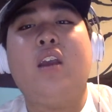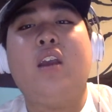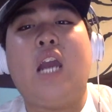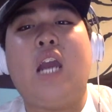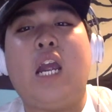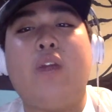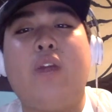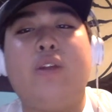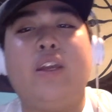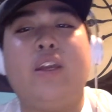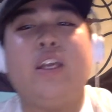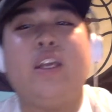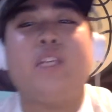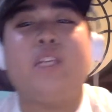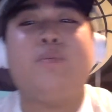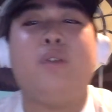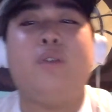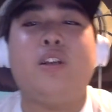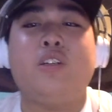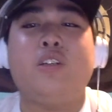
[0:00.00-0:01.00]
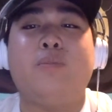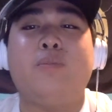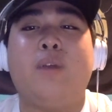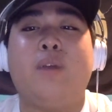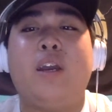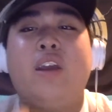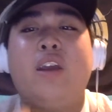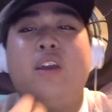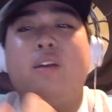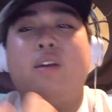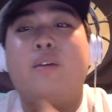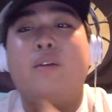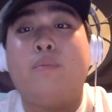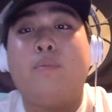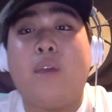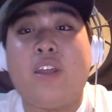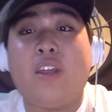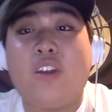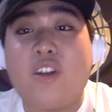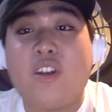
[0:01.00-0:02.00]
I already expressed my
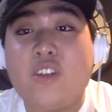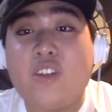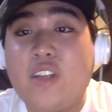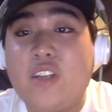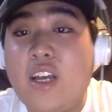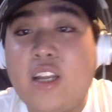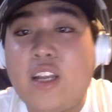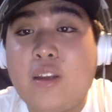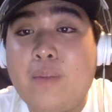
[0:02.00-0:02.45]
thoughts on that.